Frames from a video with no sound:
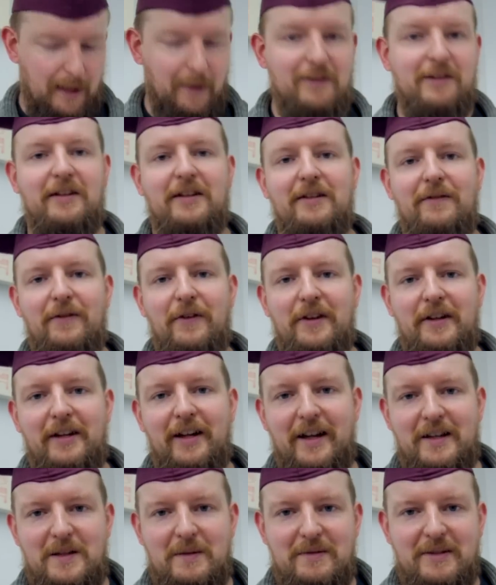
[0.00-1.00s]
I was looking for the
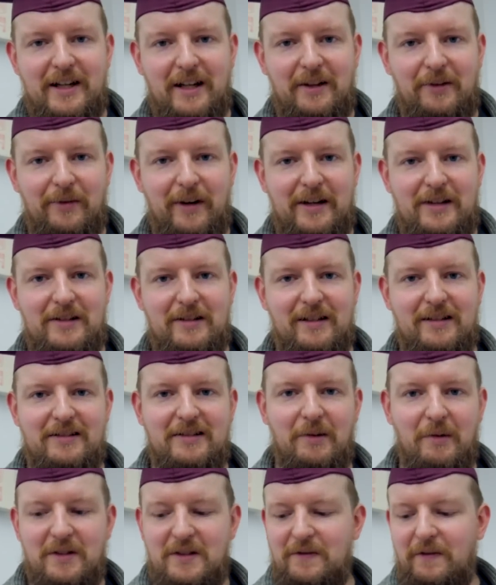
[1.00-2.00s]
customs declaration, because
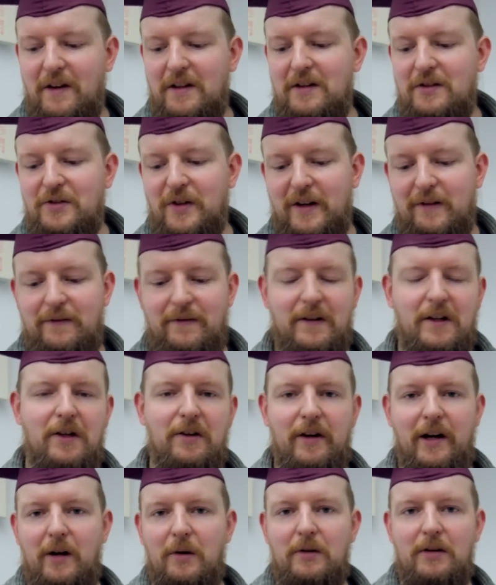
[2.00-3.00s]
it's always fun to try and
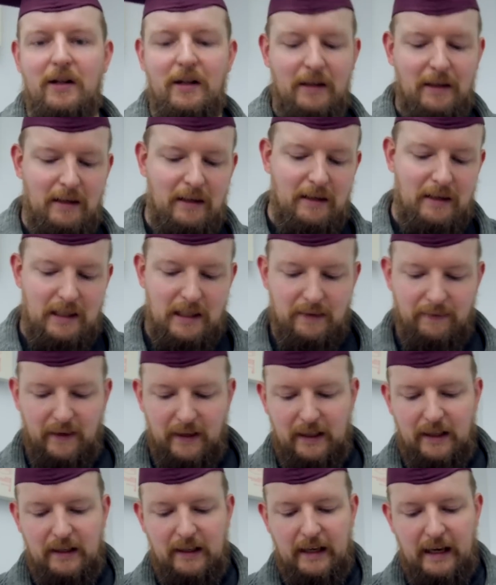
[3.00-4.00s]
figure out if I
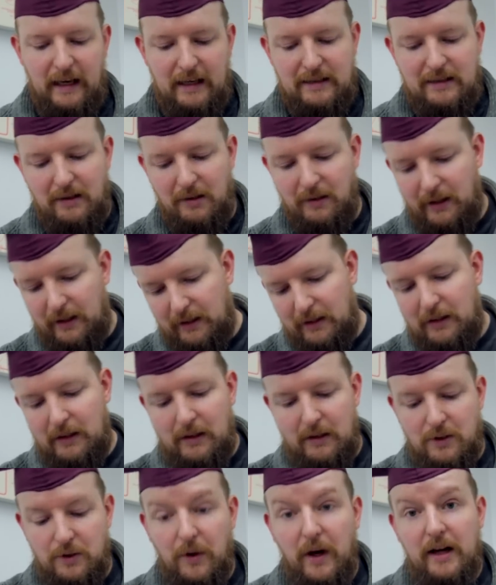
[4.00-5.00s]
can guess, you know, like
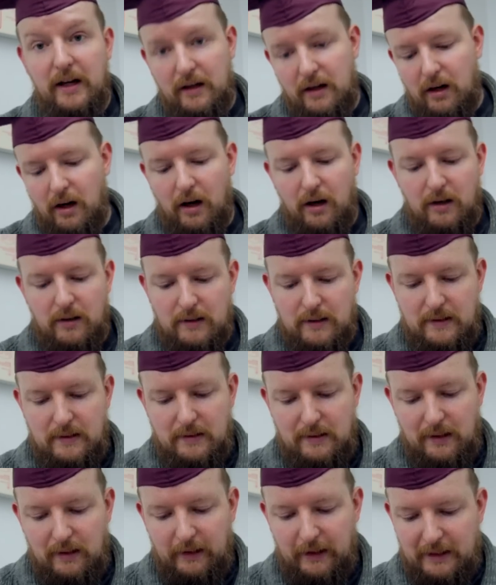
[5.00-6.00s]
trading
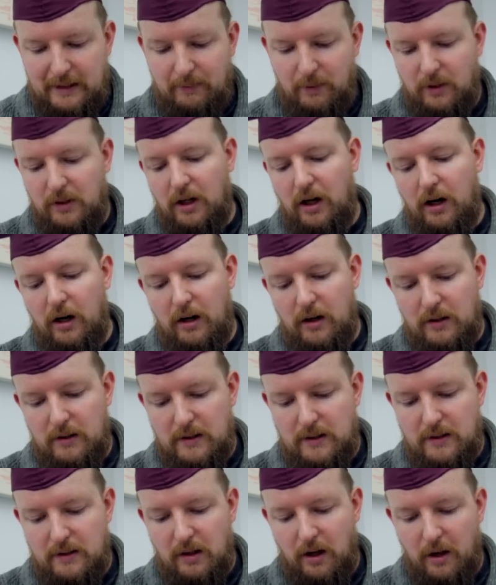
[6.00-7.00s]
cards, collectible
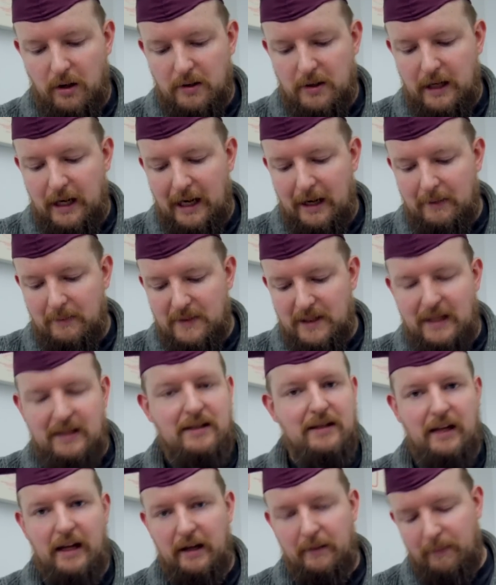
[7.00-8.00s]
cards, card games.
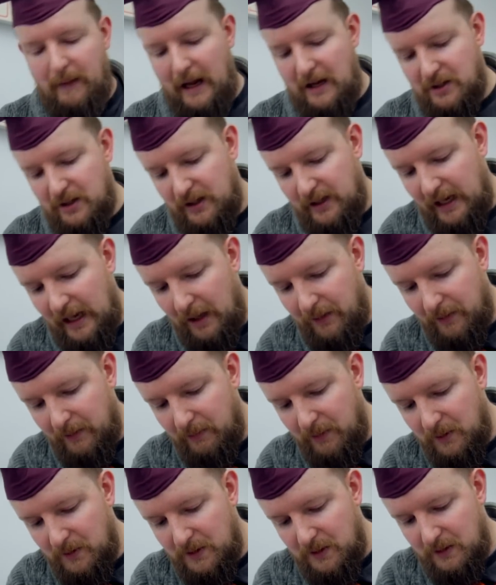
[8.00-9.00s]
That's like Magic the Gathering
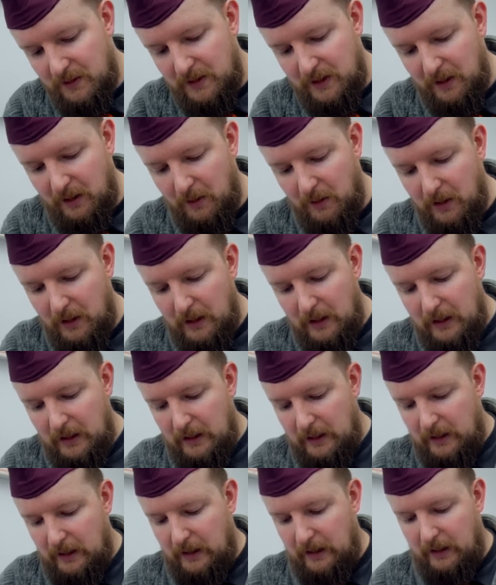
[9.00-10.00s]
boosters, you know.
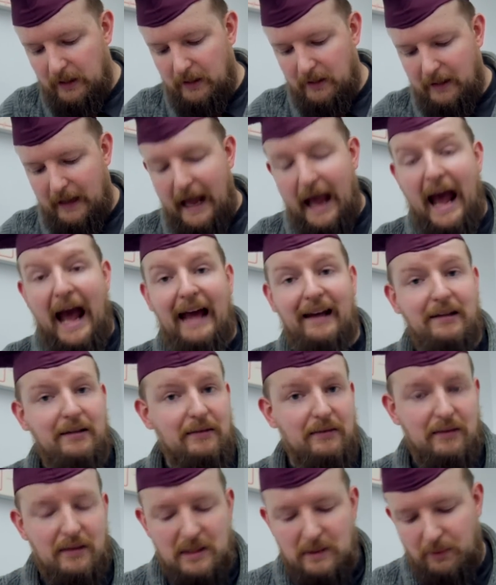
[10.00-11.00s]
Hat
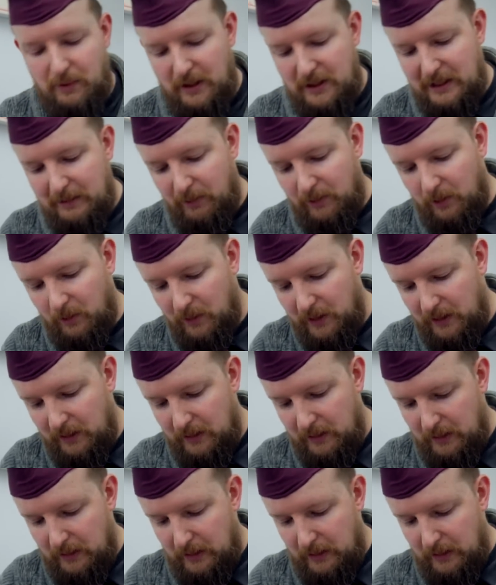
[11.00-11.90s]
is a pretty typical one.